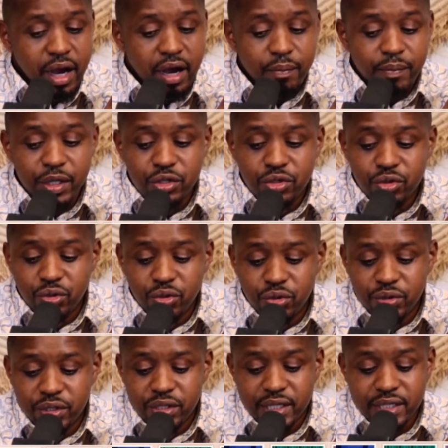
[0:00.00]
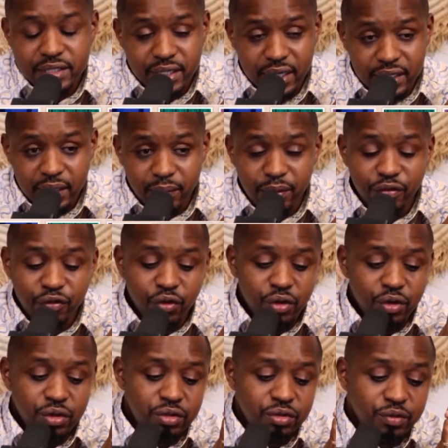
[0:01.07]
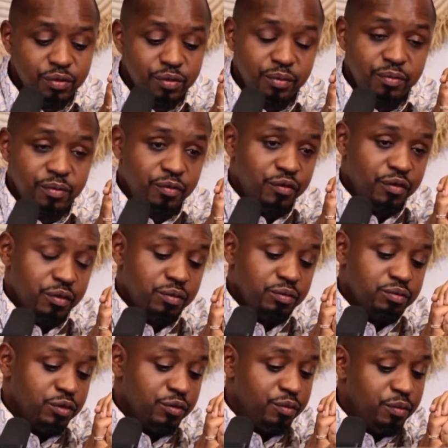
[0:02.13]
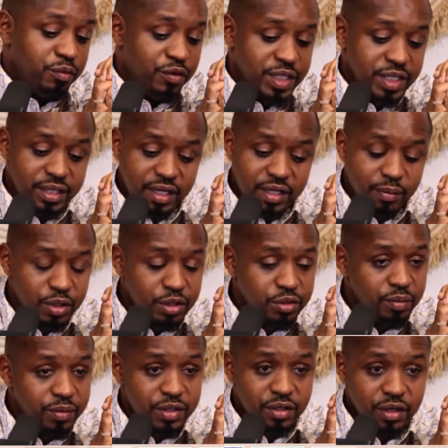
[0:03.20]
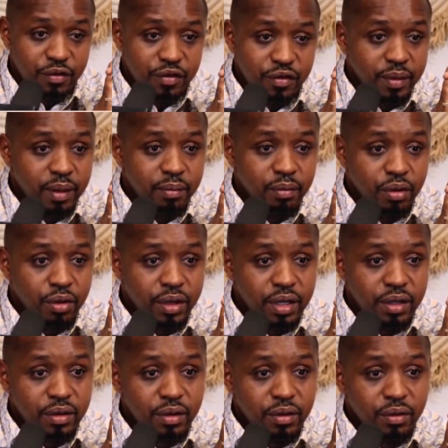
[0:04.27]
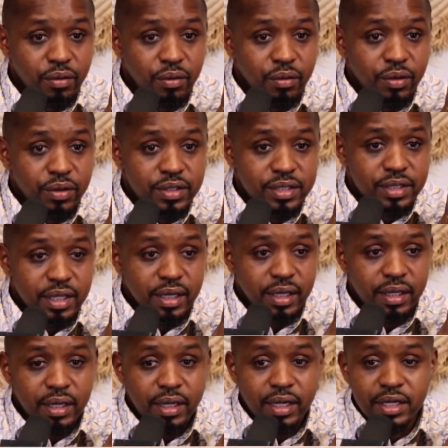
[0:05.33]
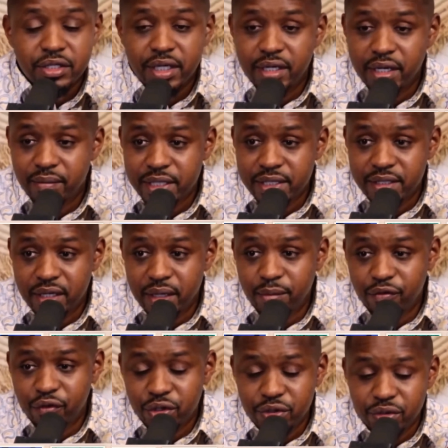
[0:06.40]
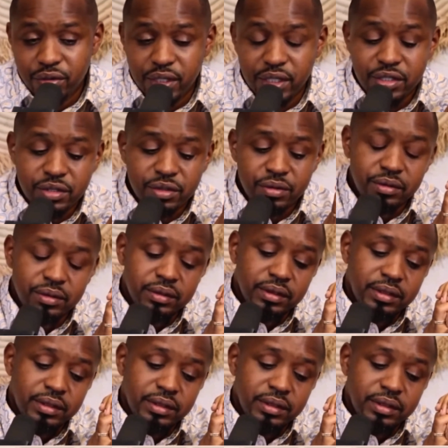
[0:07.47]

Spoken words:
I've been to Tanzania before to visit another political prisoner, Freeman Mbowe, who was Chadema's leader before Tundu Lissu.